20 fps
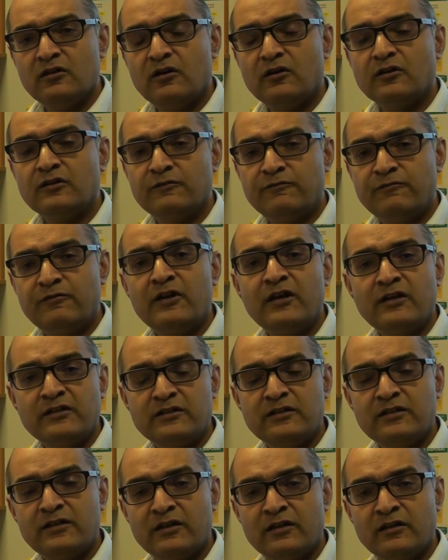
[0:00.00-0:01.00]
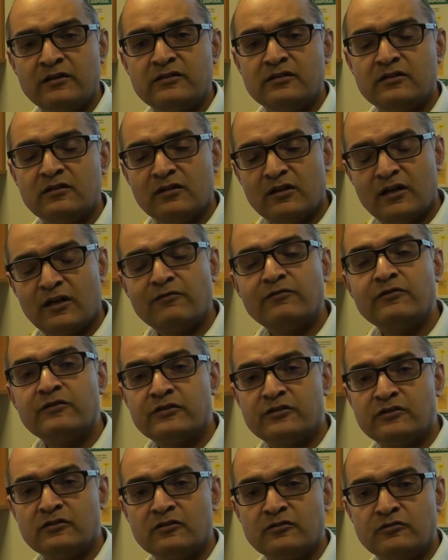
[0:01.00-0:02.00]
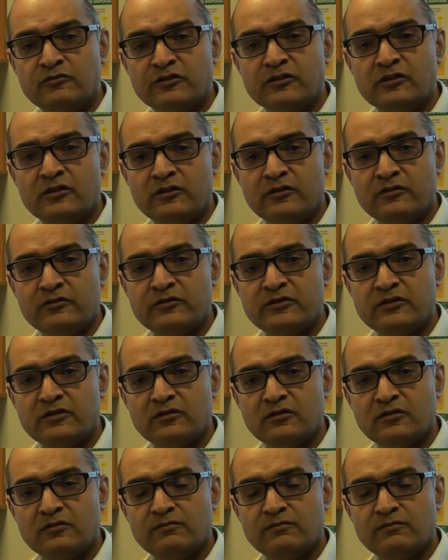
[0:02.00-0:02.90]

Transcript: on a Friday night after the surgery's closed.